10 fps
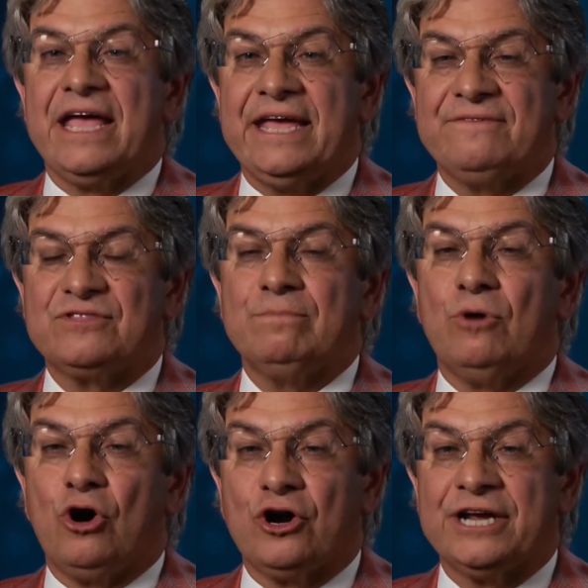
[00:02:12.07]
if the
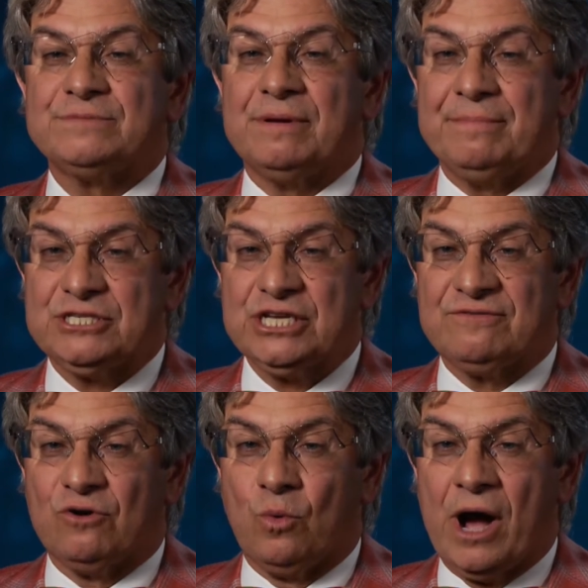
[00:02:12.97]
molar has been missing
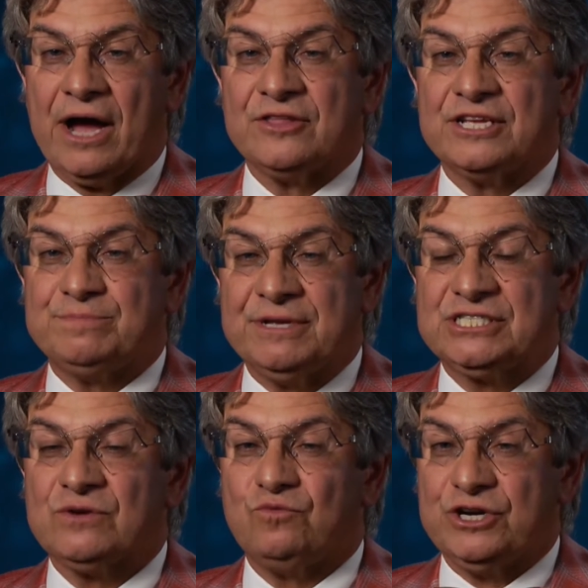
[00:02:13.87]
for a while and there's been
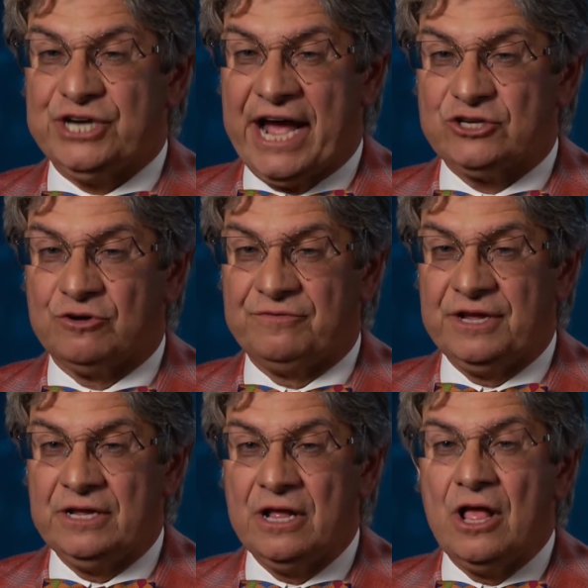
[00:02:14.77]
some ridge
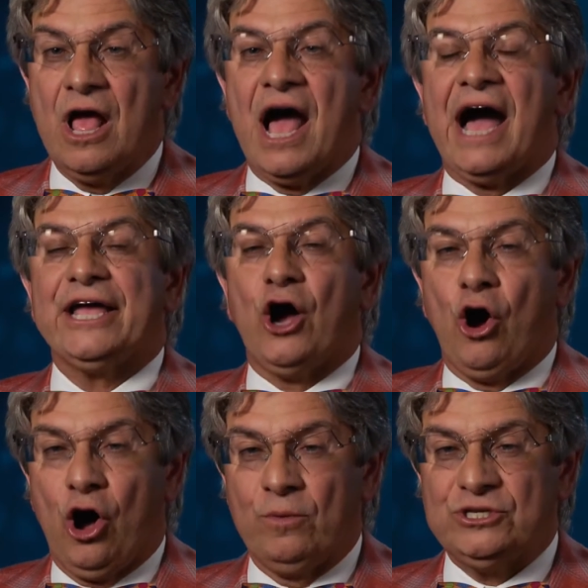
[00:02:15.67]
atrophy, I
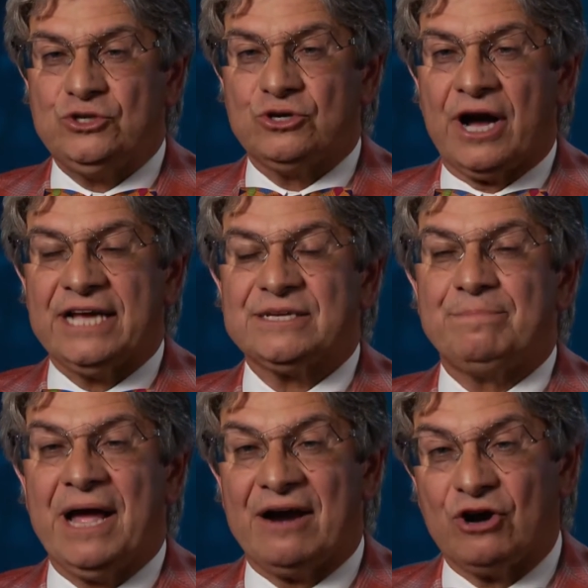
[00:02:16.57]
always utilize a
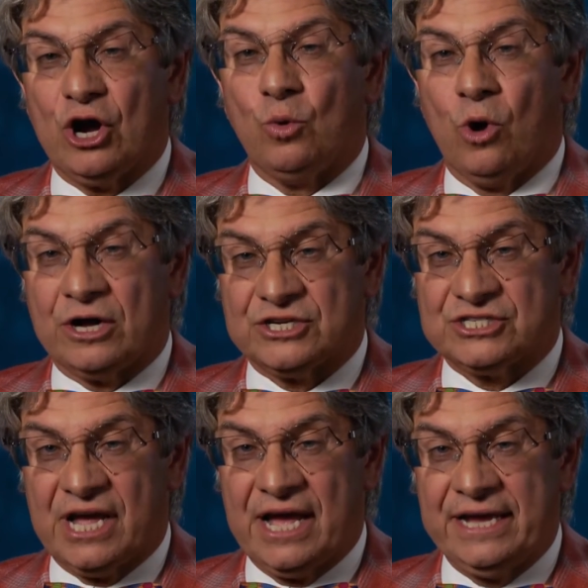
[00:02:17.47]
parallel wall
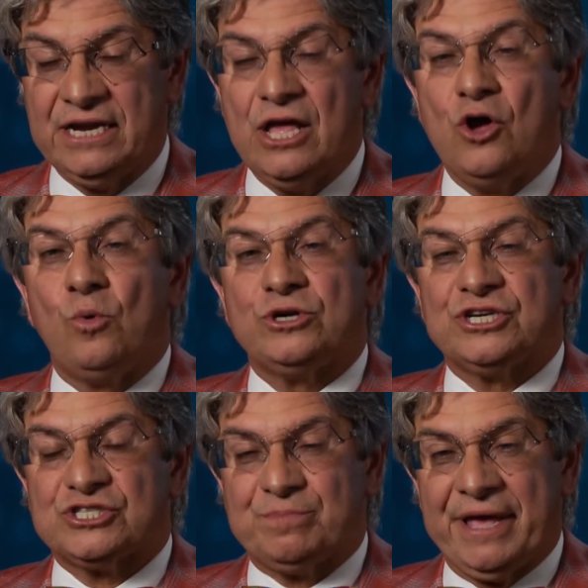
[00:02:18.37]
design which
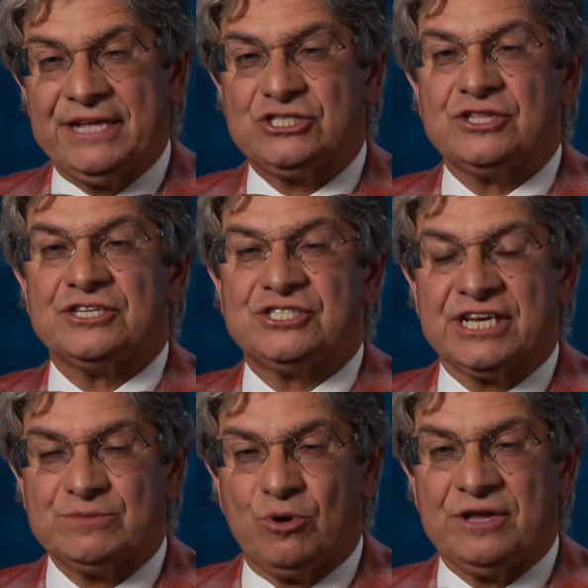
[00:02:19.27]
expands to the
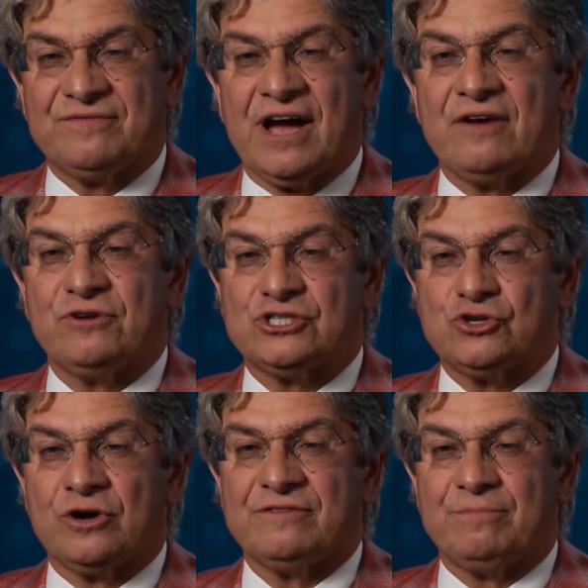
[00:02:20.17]
6.5
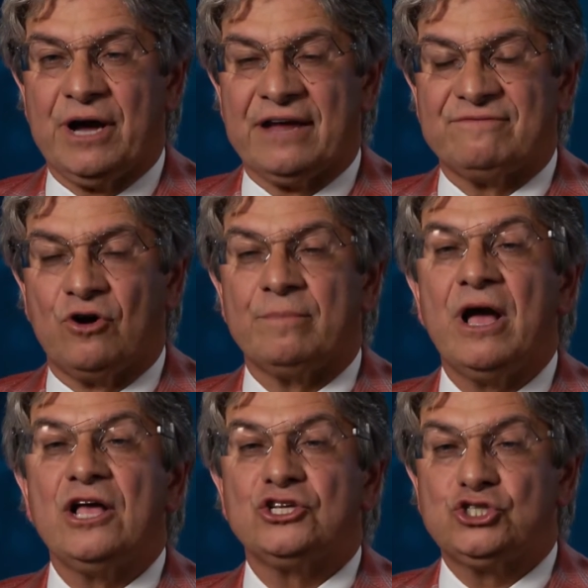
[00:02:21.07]
restorative platform
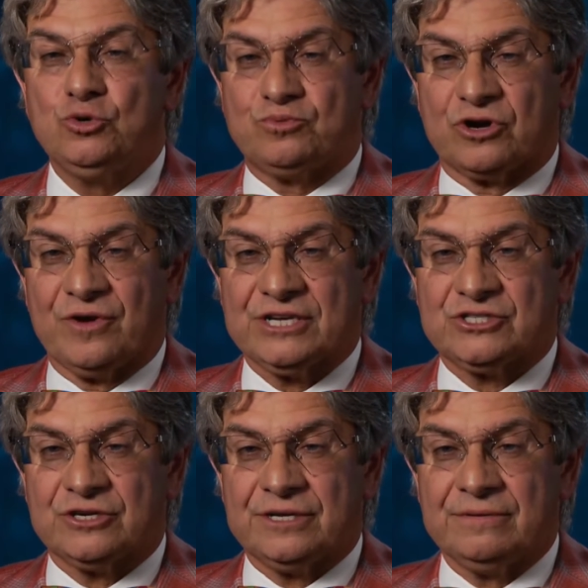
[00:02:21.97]

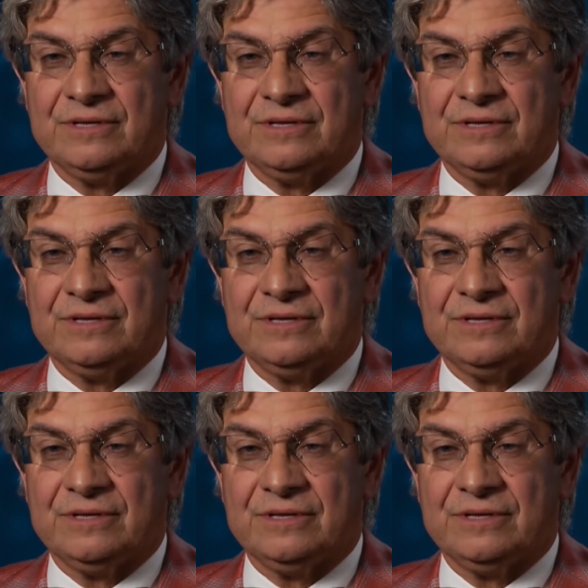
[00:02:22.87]
supracrestally.